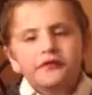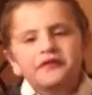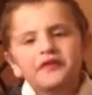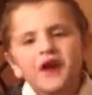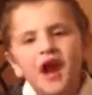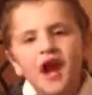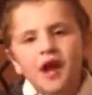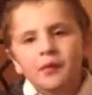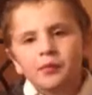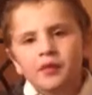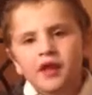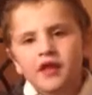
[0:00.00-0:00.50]
the
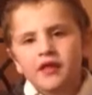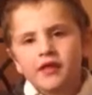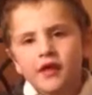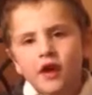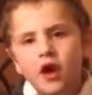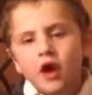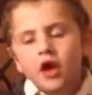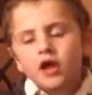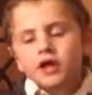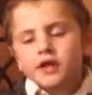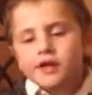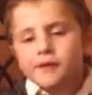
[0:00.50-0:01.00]
fireplace.
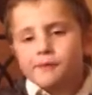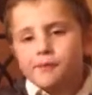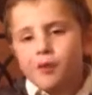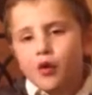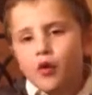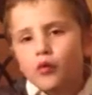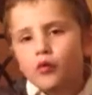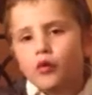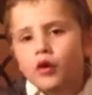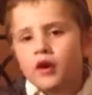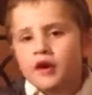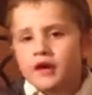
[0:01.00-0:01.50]
She
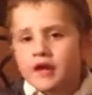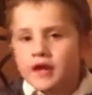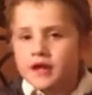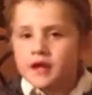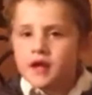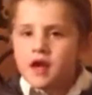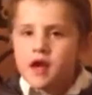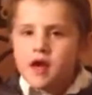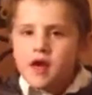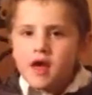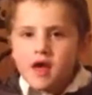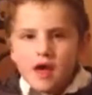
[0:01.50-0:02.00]
put wood
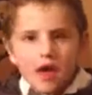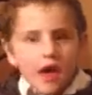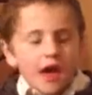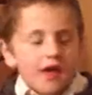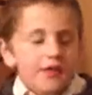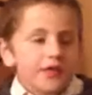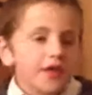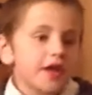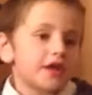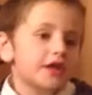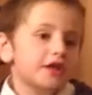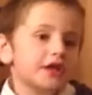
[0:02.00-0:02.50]
in,
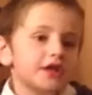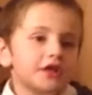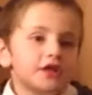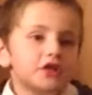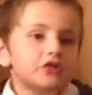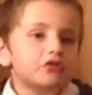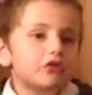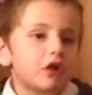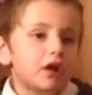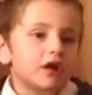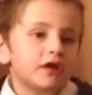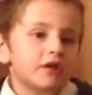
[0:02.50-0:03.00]
and then she
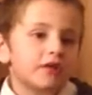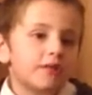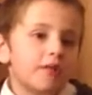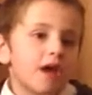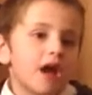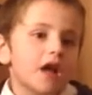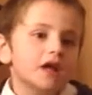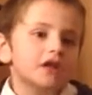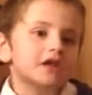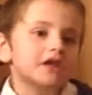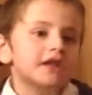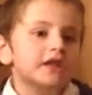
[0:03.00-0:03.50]
struck the
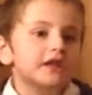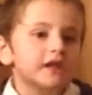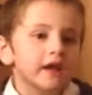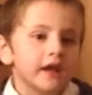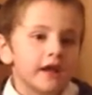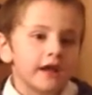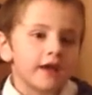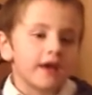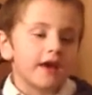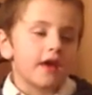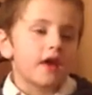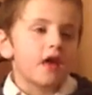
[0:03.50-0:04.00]
match. She
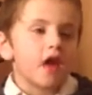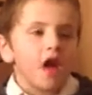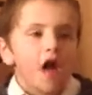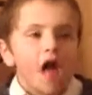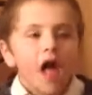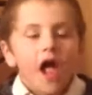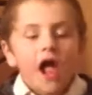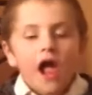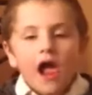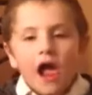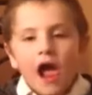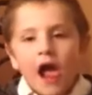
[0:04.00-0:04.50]
lit it,
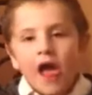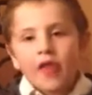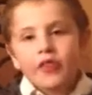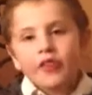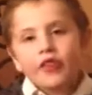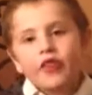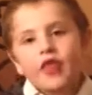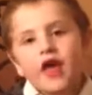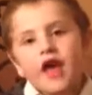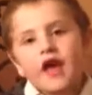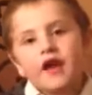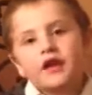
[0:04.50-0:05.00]

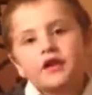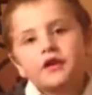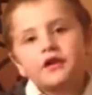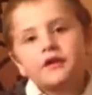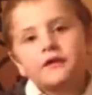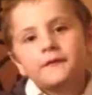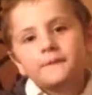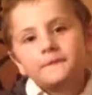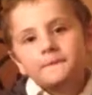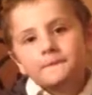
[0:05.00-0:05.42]
and then